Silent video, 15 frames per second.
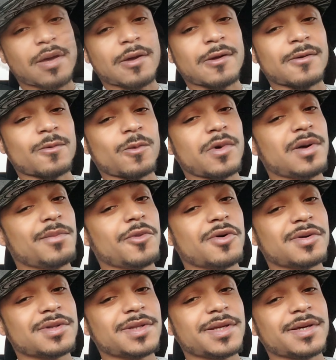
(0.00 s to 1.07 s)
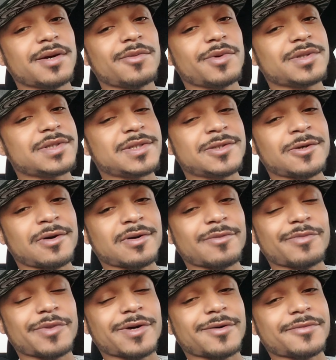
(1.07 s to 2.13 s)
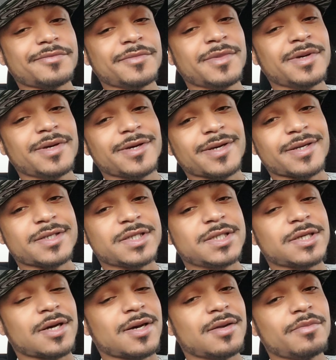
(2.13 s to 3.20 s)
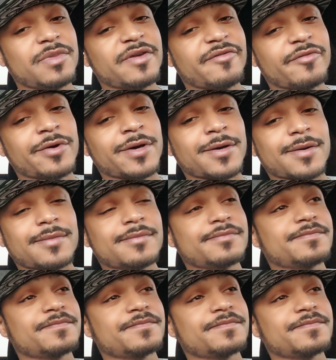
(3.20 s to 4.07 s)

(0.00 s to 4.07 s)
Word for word: And one more thing I want to talk about is Sean McVay.